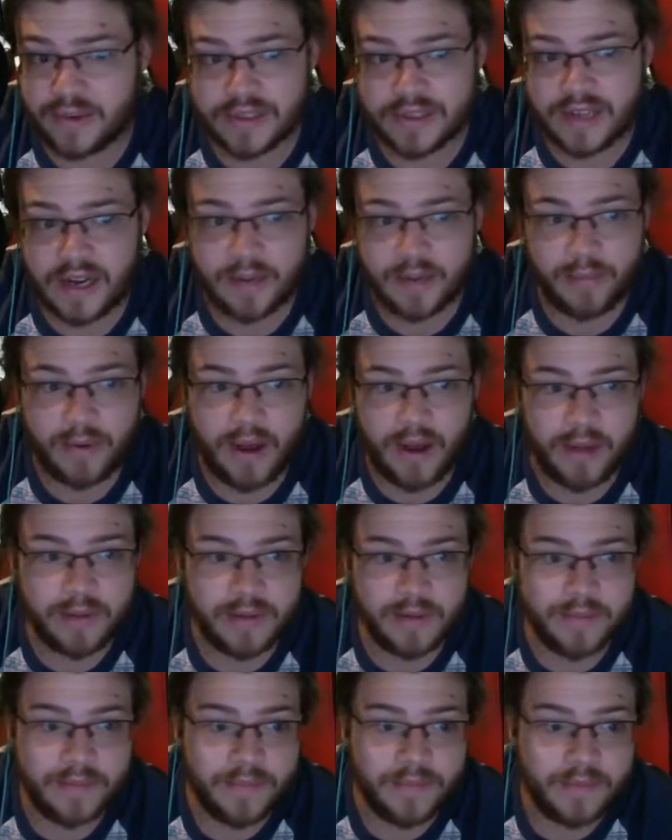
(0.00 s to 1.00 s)
is not a
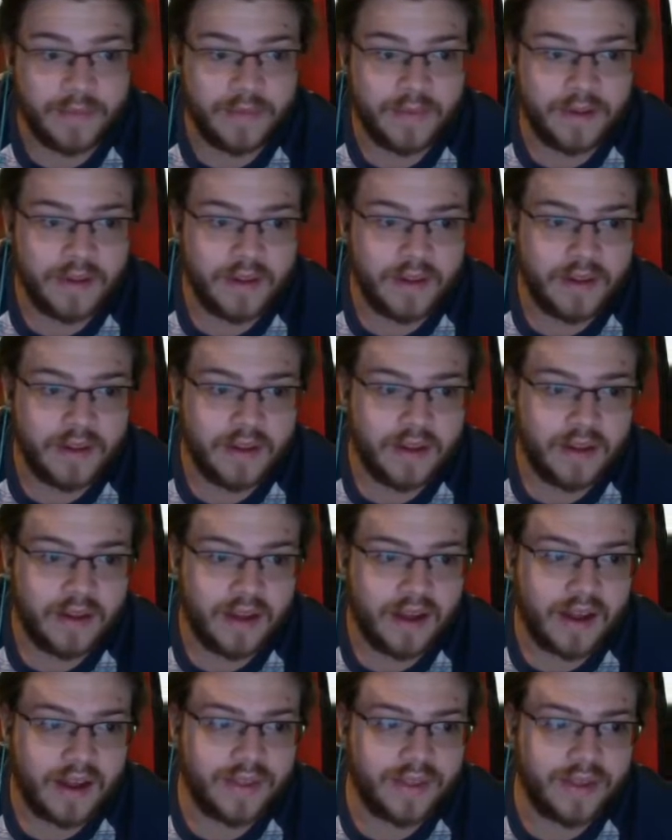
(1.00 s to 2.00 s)
problem.
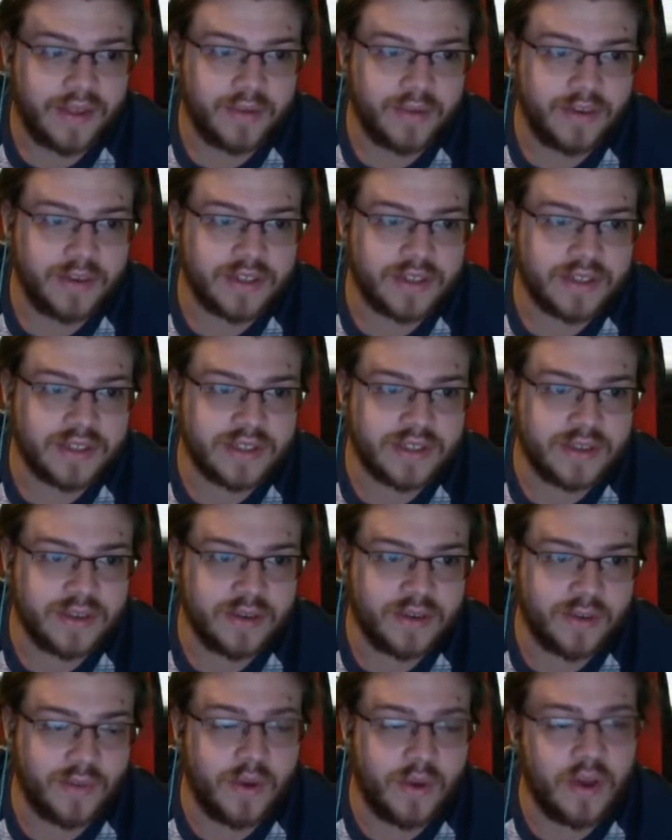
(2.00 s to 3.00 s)
I think we just...
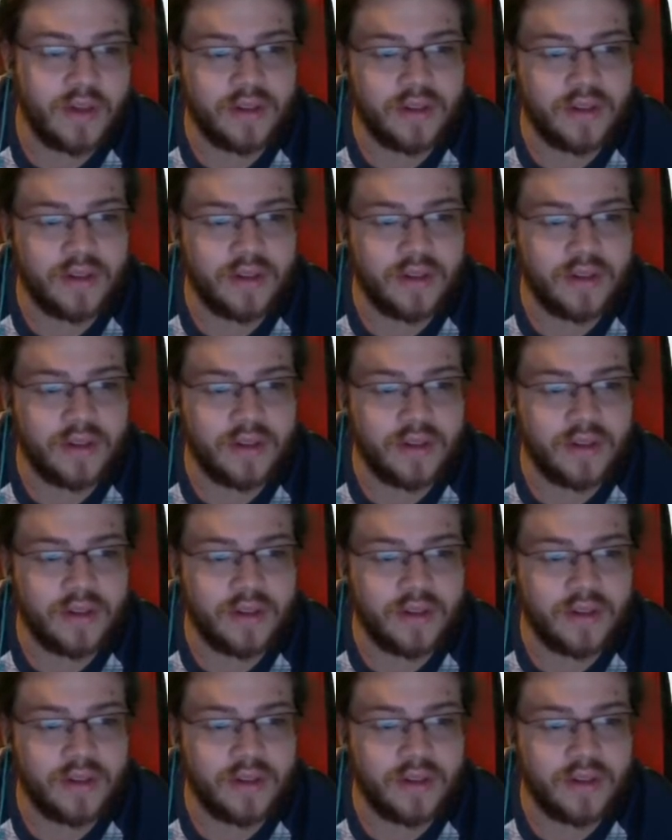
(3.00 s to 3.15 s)
Well,